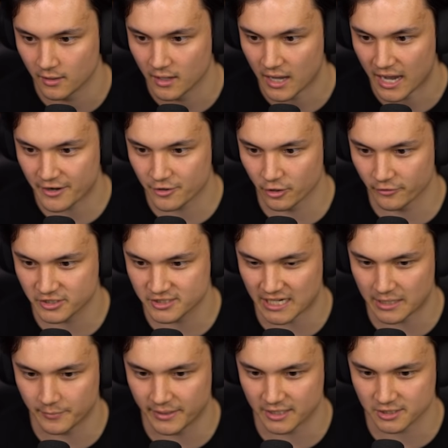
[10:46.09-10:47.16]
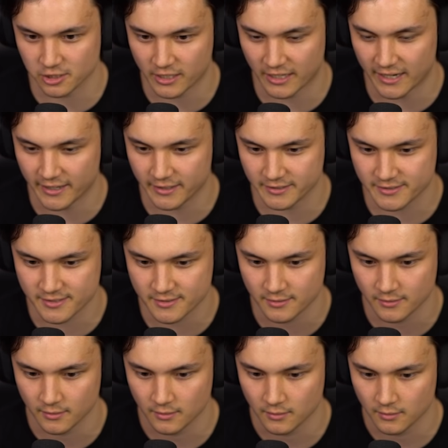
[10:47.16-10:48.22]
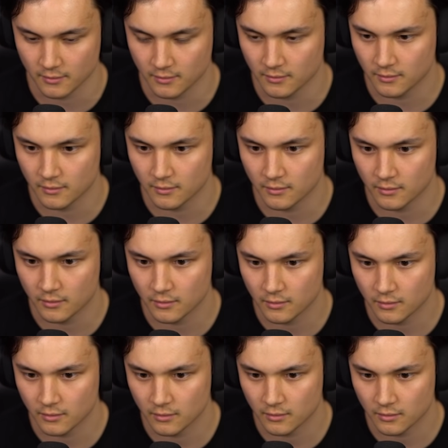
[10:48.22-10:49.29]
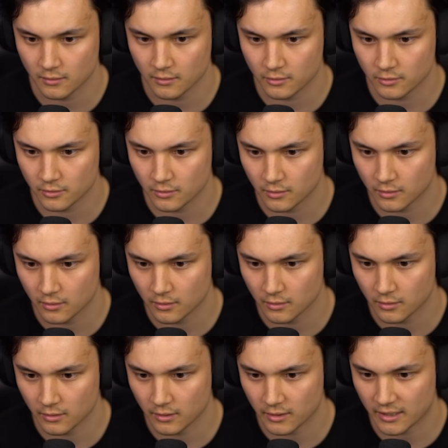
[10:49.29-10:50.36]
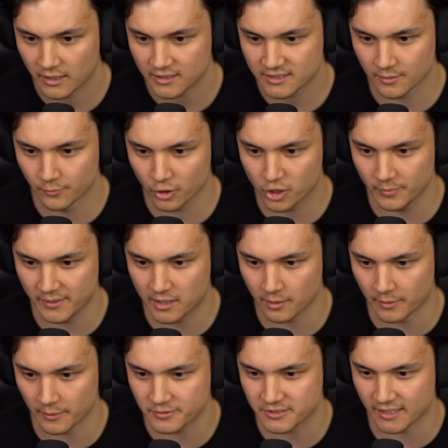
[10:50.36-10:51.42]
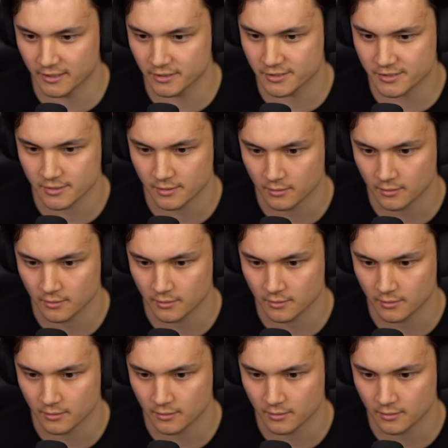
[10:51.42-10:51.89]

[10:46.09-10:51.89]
I don't know if there's anybody else looking at us. Let me check. Someone could be coming upstairs.